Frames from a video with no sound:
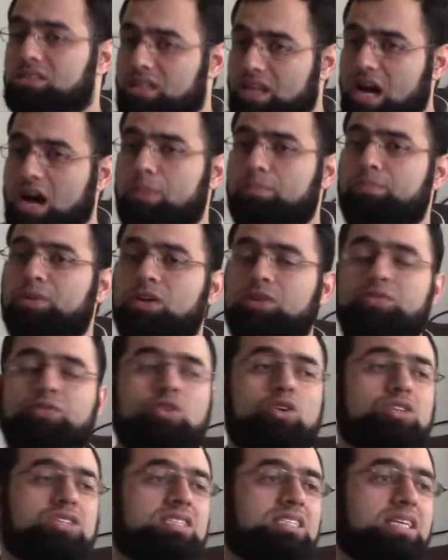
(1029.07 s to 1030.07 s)
the upper
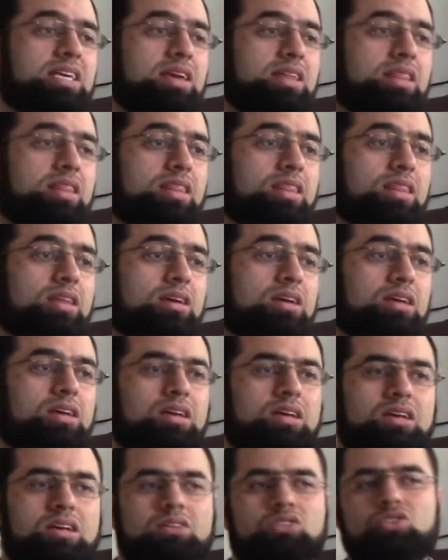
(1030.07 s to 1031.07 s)
front teeth.
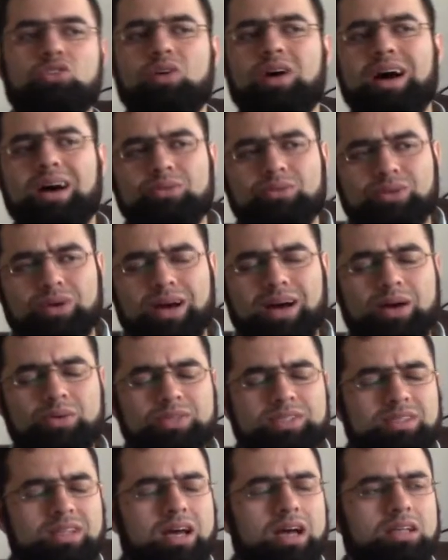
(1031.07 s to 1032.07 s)
So how
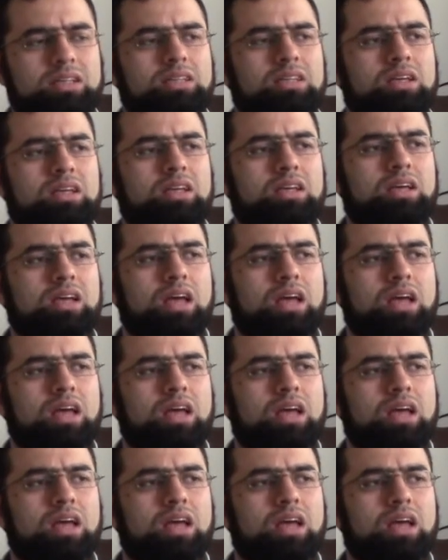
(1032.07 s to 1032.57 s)
is that?